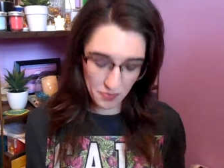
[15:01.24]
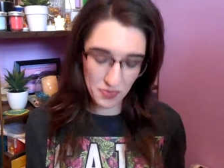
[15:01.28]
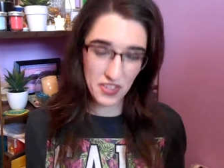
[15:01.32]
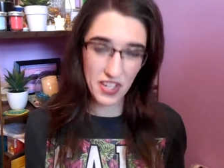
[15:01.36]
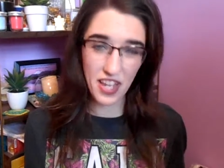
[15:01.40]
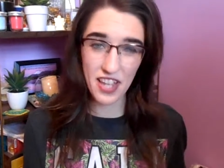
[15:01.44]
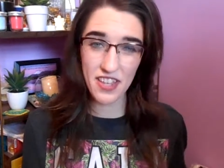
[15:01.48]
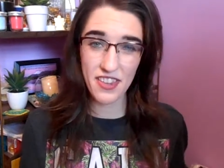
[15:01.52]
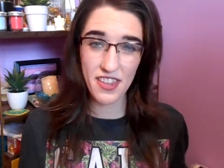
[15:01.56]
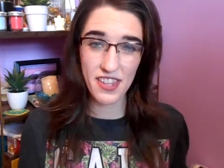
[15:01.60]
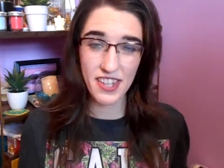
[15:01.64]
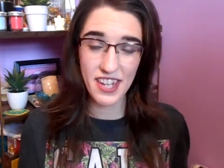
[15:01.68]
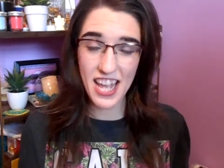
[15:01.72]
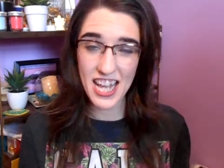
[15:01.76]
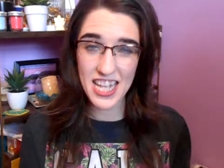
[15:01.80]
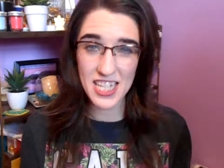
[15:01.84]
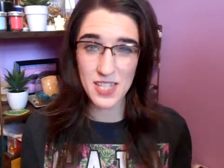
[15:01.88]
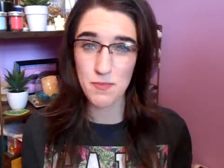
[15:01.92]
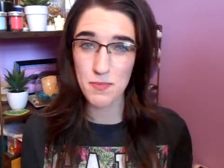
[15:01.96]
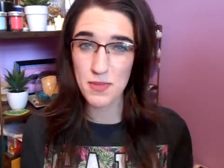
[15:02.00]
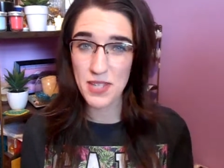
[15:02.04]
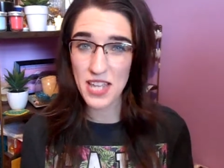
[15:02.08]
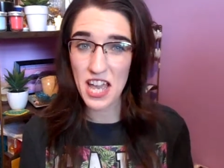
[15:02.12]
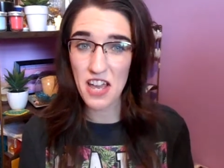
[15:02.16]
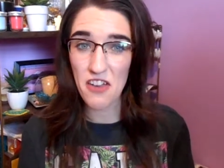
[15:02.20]
And then
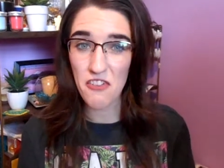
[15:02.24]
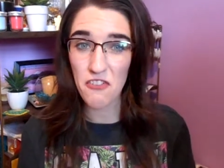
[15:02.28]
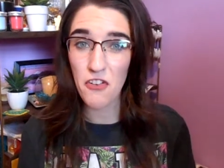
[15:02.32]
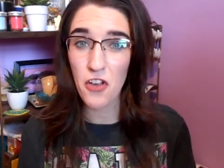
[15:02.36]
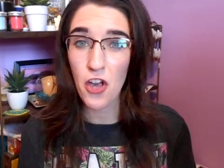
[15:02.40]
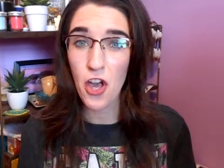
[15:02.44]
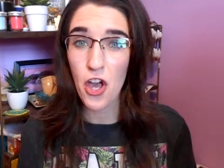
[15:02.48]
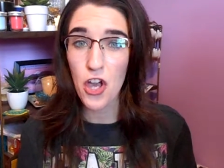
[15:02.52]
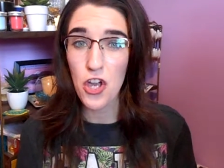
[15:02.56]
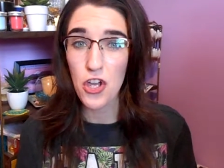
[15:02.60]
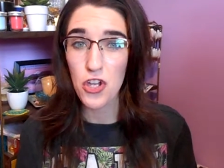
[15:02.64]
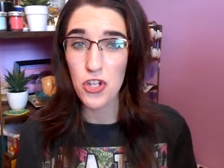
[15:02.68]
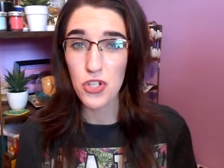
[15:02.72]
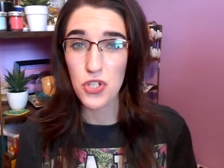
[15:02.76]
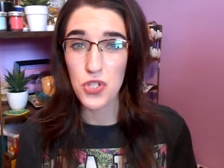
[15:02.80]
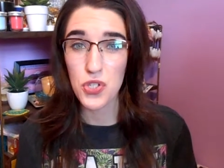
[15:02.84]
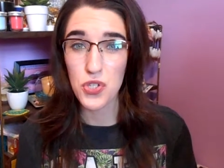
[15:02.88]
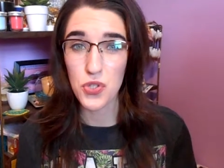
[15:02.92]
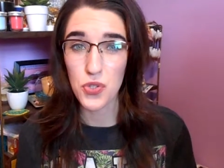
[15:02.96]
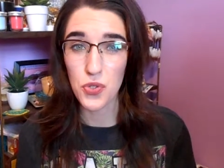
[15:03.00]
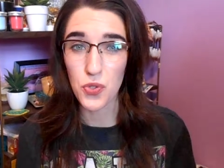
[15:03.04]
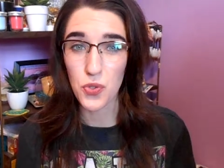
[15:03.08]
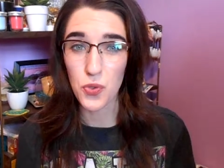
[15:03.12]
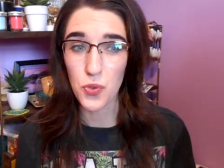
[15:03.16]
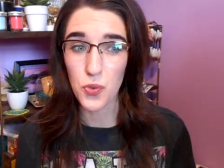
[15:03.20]
SPF
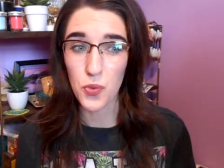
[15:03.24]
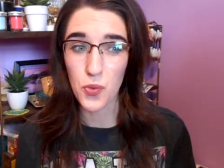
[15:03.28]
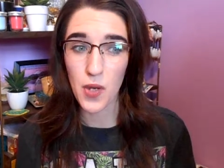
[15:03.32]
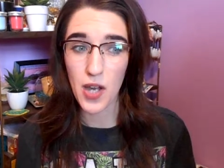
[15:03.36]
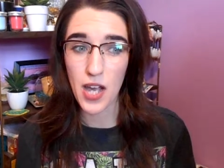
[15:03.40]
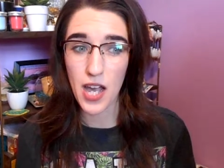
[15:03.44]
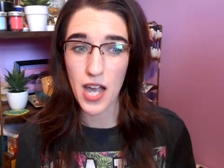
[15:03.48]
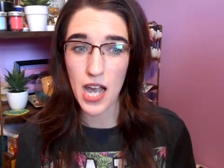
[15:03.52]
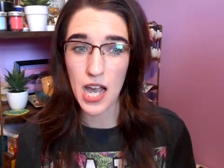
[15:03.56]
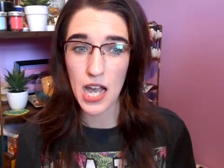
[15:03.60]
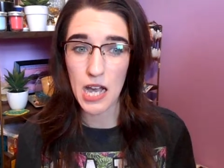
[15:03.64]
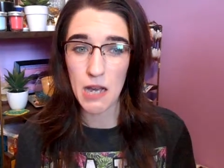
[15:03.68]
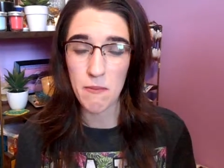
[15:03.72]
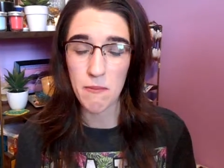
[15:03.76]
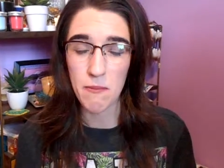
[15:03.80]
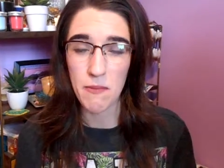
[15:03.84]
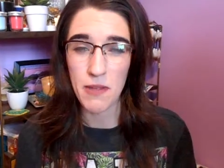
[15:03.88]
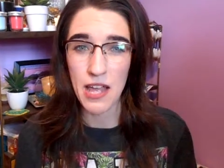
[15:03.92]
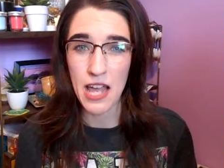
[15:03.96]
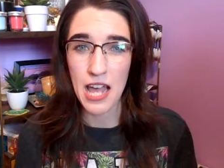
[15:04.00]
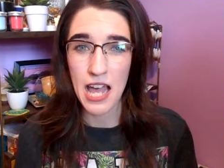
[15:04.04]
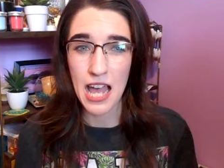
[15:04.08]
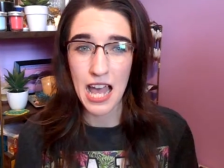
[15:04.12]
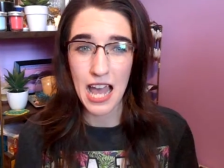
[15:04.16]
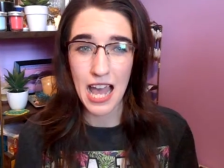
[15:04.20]
to um,
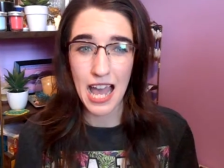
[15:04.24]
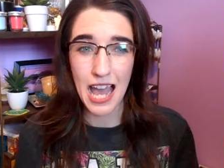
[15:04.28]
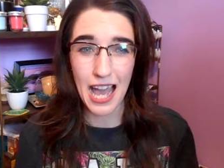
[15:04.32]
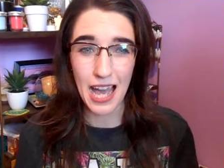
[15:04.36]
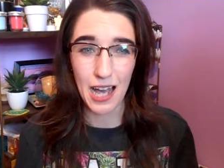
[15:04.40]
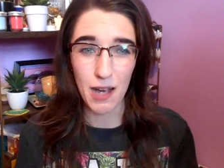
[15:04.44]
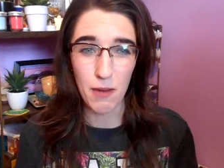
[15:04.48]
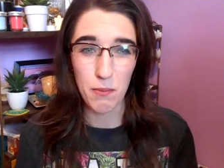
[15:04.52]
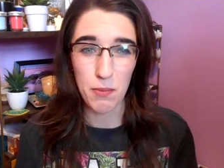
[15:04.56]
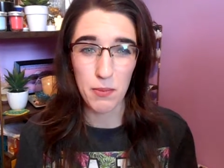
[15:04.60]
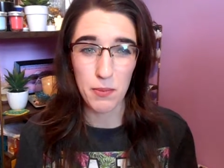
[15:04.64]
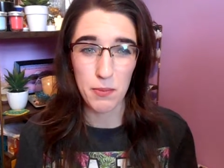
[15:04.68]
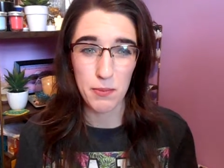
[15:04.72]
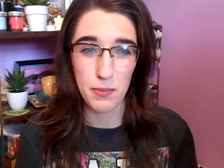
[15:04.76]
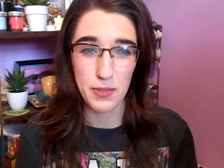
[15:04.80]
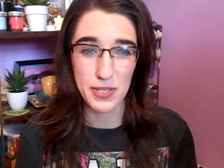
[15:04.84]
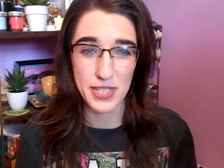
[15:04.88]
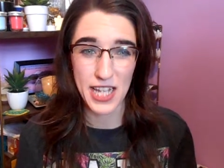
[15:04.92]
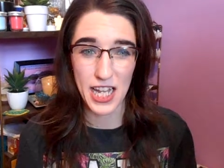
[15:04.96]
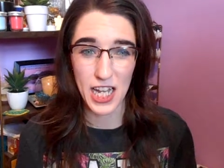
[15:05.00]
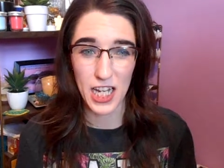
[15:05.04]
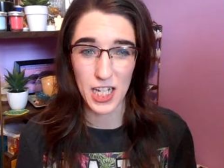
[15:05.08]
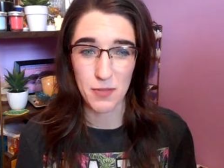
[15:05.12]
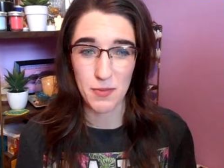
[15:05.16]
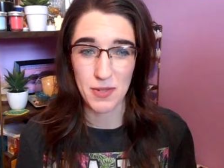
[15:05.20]
help
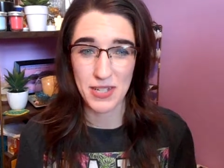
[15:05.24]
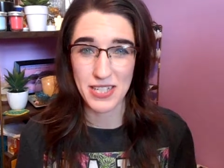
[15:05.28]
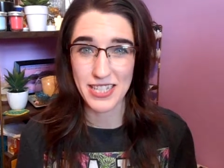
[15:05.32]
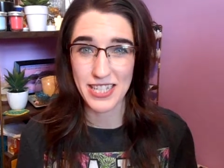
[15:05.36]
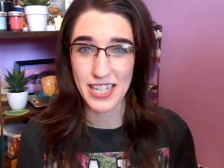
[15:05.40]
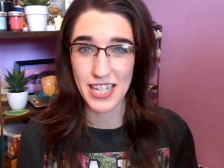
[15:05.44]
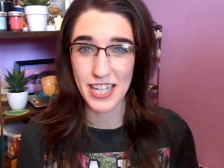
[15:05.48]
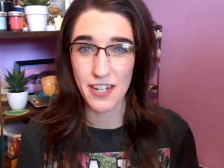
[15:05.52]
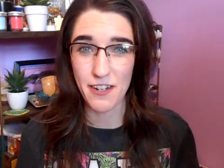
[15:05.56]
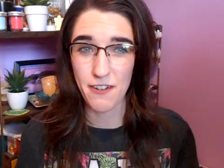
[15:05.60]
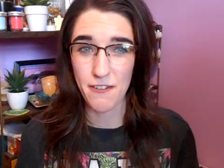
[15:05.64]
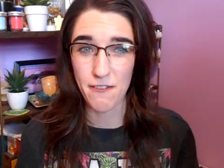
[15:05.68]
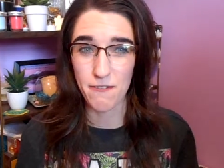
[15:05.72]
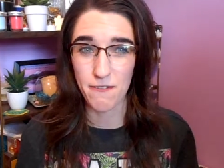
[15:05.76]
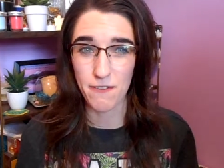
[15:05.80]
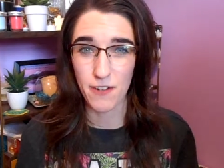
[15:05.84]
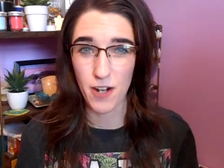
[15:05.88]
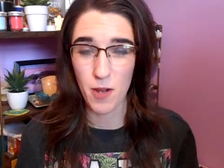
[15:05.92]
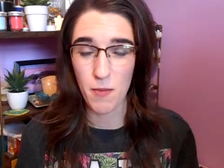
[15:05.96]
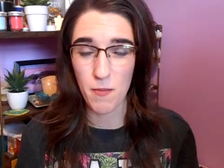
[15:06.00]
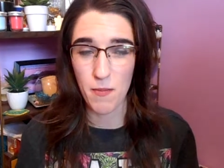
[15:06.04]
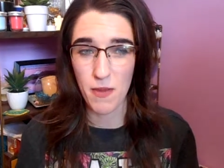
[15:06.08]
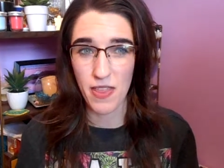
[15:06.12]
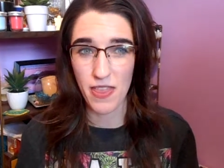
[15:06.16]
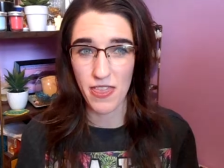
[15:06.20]
protect my skin
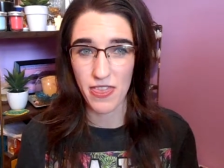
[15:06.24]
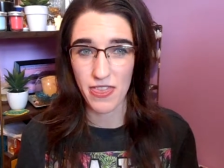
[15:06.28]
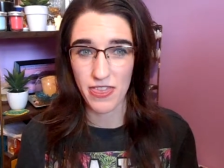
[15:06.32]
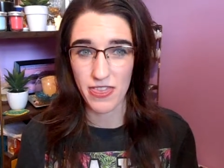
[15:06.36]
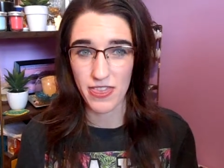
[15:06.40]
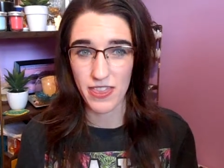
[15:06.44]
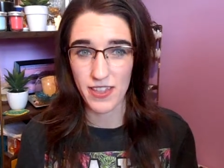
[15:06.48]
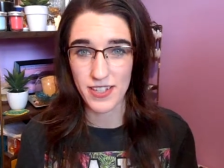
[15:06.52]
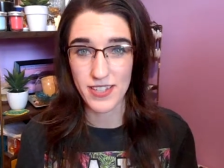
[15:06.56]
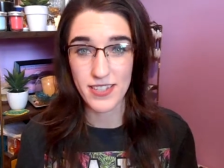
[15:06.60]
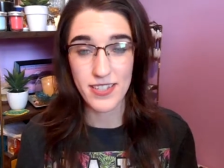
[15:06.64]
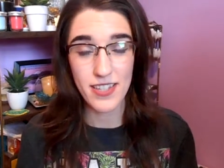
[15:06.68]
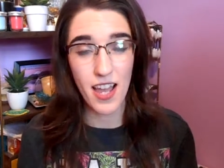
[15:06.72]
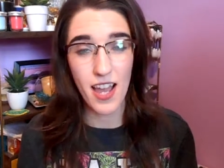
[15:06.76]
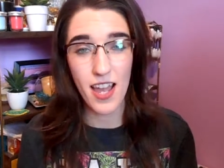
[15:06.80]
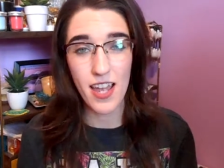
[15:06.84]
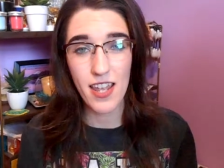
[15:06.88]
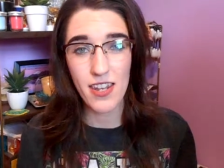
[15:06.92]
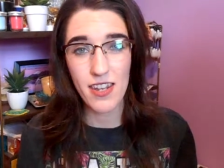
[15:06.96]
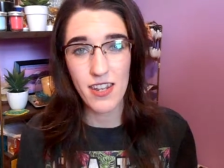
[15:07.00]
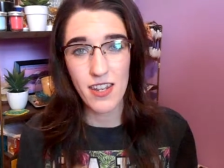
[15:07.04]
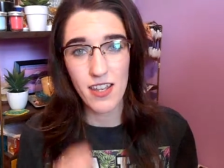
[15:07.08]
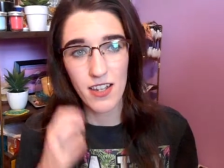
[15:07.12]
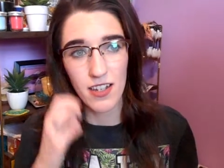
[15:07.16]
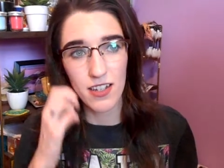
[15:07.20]
from the
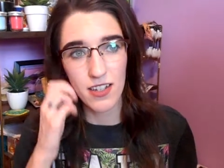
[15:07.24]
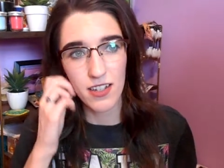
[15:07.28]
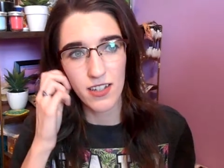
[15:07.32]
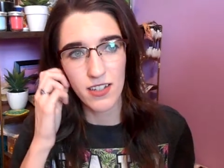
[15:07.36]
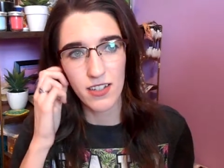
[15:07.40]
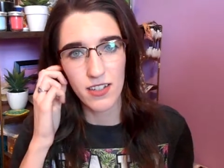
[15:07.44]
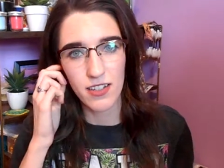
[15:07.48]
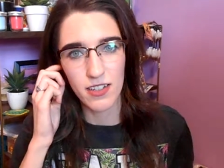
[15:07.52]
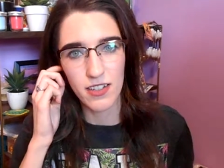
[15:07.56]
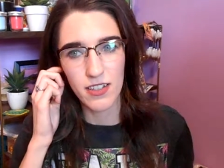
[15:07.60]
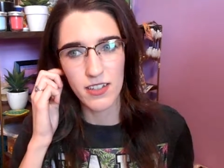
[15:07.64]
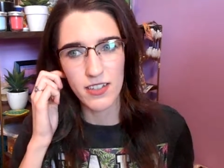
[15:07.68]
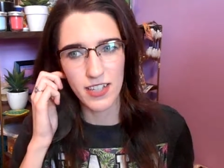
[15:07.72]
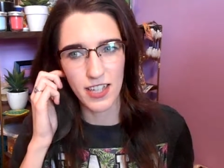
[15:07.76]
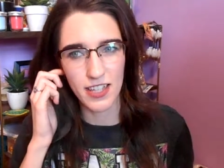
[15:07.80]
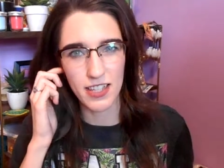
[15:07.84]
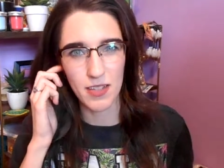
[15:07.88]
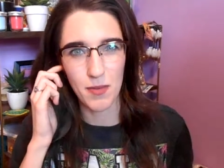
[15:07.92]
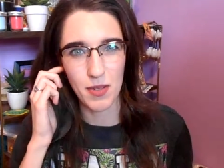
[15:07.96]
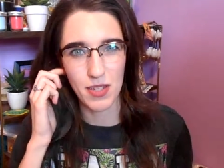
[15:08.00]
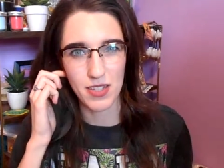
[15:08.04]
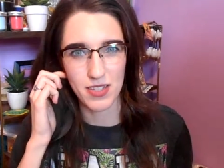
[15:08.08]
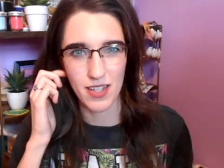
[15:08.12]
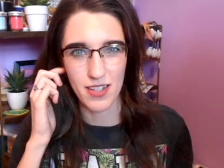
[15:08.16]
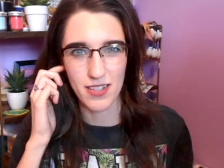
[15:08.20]
sun. Yeah, that
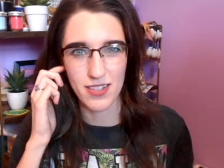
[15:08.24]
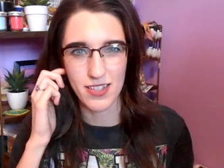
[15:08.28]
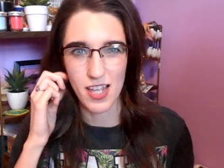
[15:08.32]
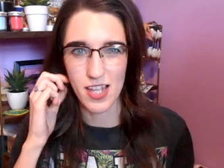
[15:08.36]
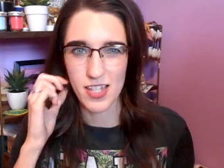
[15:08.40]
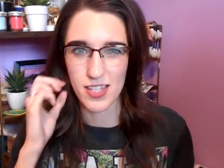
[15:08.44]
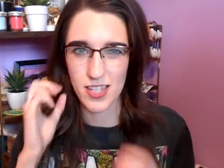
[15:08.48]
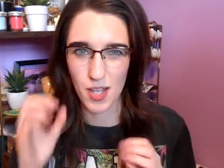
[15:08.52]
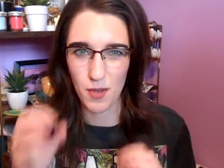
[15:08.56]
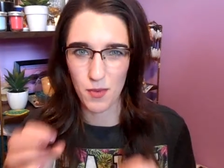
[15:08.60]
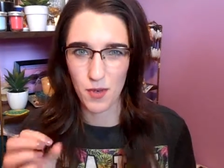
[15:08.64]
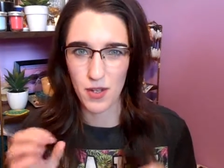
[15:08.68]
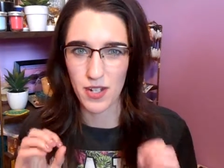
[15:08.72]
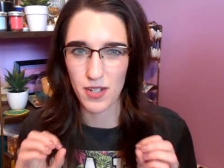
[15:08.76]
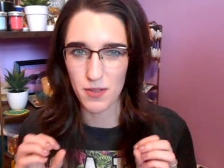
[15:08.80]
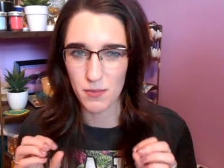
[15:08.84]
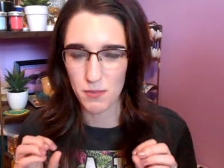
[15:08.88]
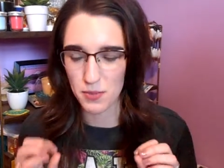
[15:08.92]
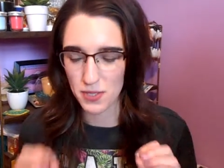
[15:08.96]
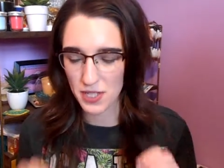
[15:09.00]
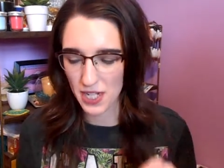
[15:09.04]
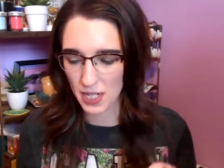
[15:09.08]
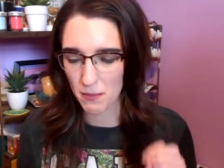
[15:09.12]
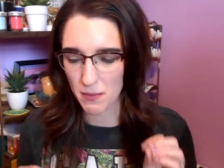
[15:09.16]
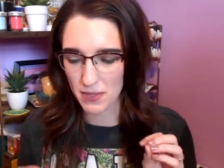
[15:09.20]
makes sense. Yes, I want to
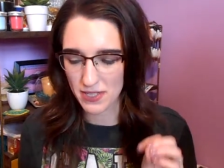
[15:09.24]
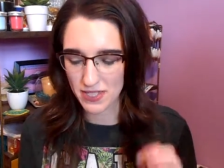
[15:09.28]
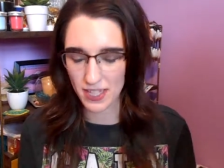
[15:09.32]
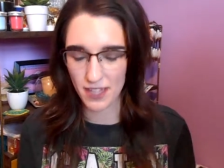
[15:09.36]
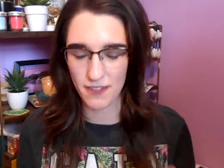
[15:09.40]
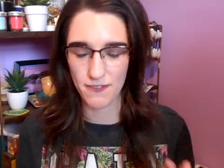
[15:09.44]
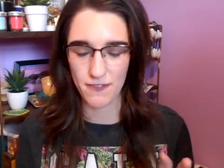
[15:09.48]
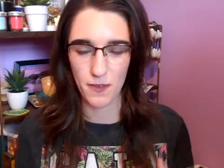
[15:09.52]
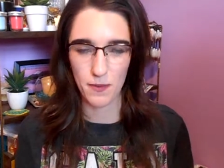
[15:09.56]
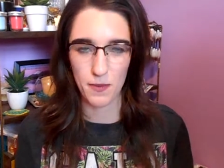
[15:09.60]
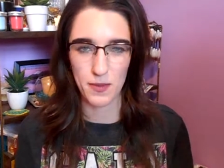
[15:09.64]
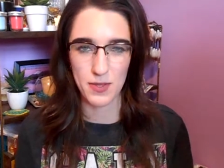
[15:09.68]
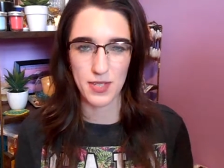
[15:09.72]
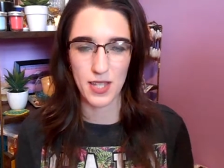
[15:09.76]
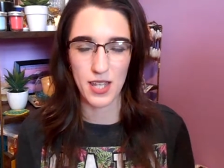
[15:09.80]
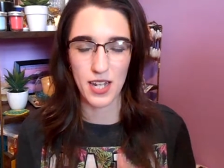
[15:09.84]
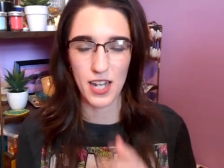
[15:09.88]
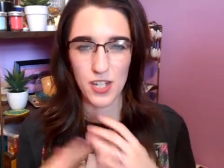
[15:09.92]
protect my skin from the sun.